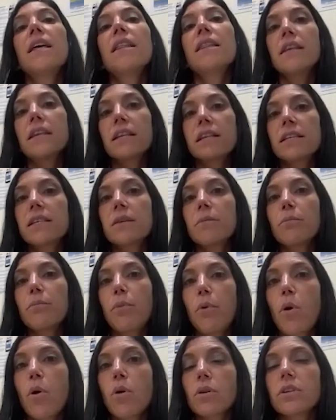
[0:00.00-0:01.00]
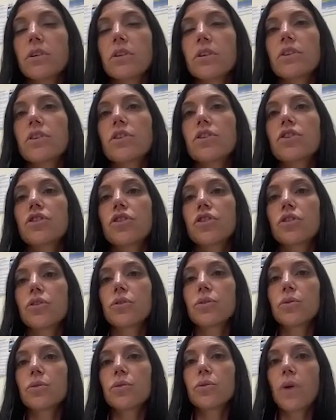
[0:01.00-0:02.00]
then it's important
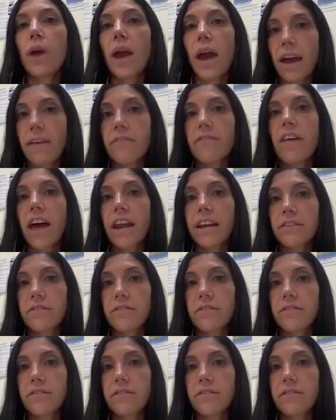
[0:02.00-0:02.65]
to have that